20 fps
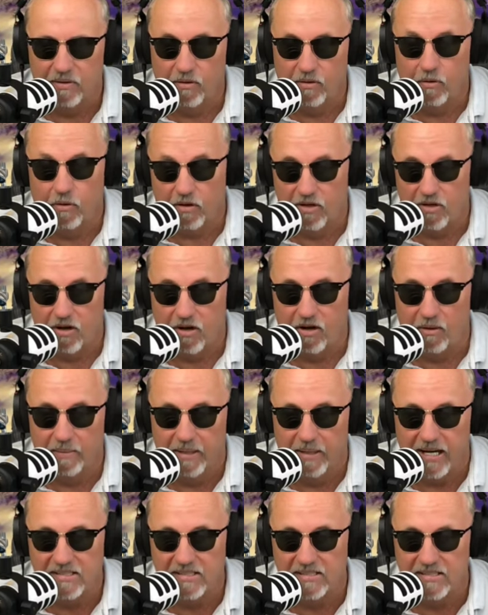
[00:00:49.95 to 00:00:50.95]
or call them
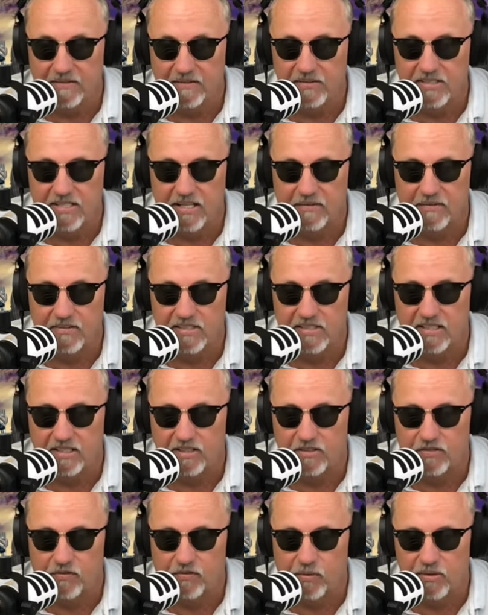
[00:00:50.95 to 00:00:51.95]
at 877
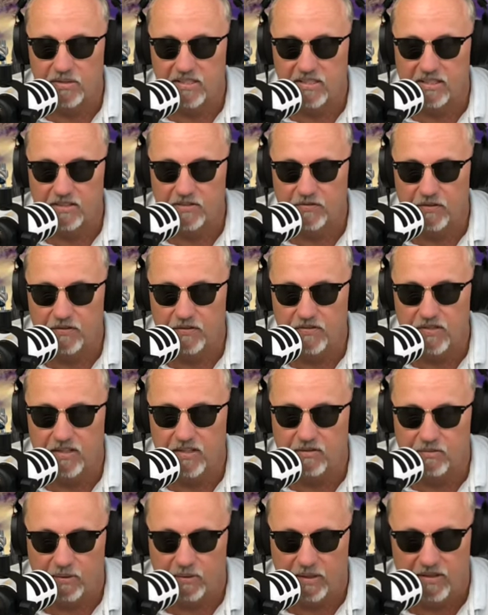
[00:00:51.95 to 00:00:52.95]
646
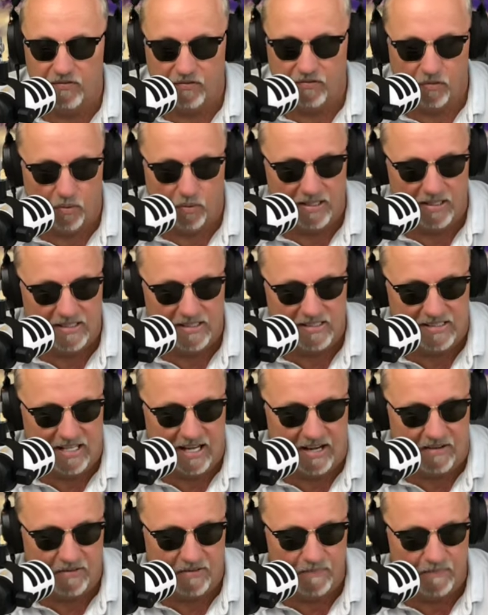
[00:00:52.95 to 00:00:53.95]

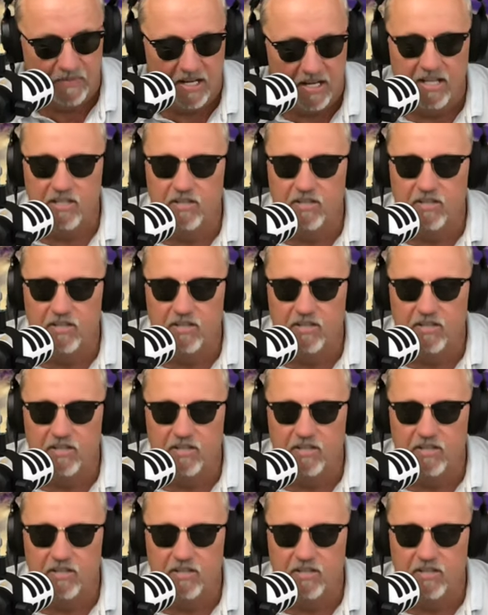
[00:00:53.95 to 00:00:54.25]
5347.